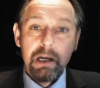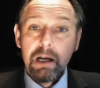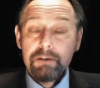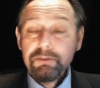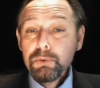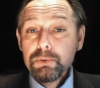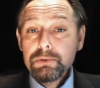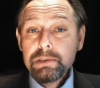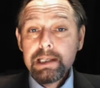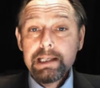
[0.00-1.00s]
And for
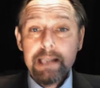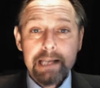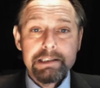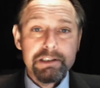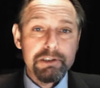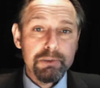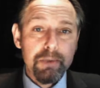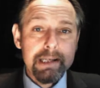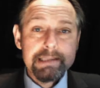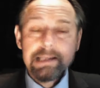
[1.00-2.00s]
all the latest
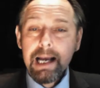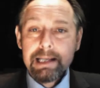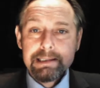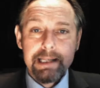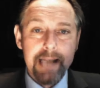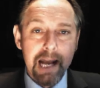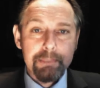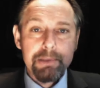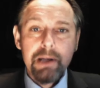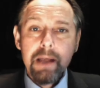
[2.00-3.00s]
tweets as they
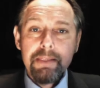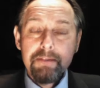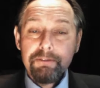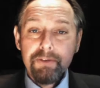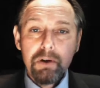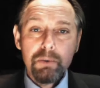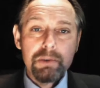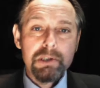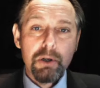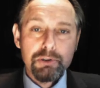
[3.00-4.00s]
happen, then
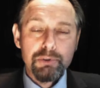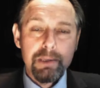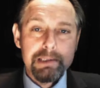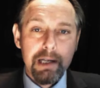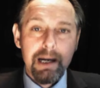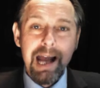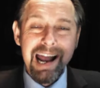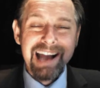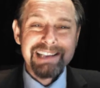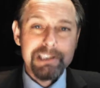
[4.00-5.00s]
follow us on Twitter,
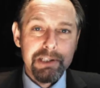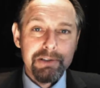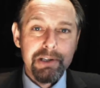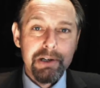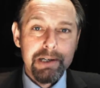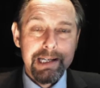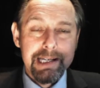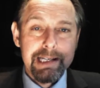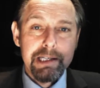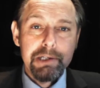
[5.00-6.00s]
at
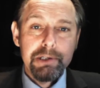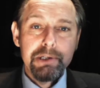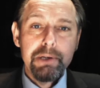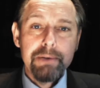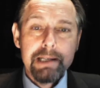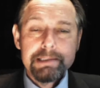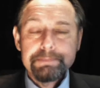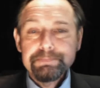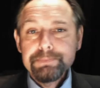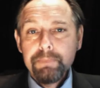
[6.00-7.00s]
TheEUnit.
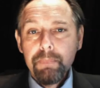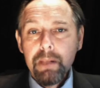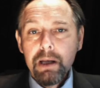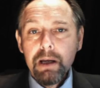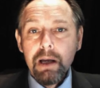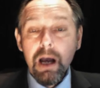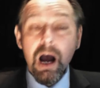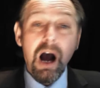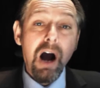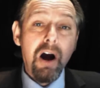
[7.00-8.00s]

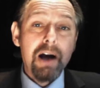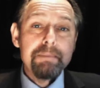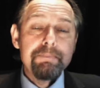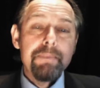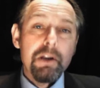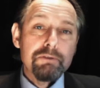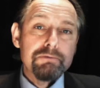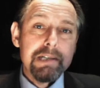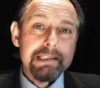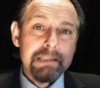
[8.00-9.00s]
I'm
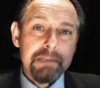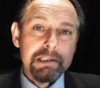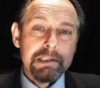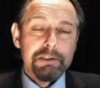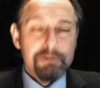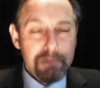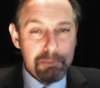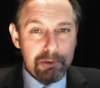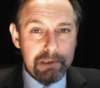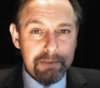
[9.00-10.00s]
Rick Timmis,
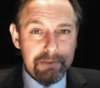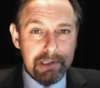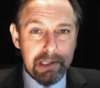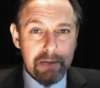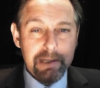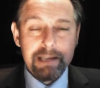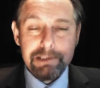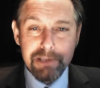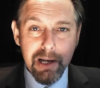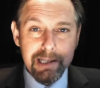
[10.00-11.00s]
reporting for the
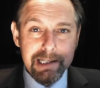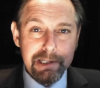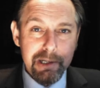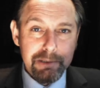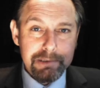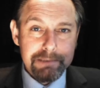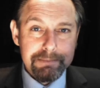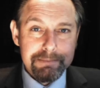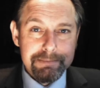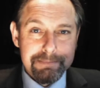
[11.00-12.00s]
Unit Nightly News.
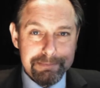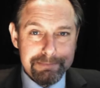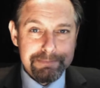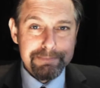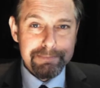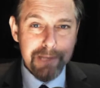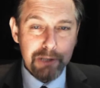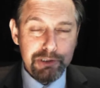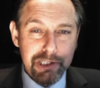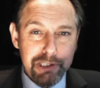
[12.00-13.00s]

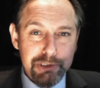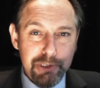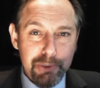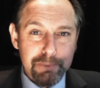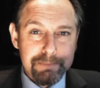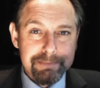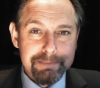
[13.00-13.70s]
I'll see you soon.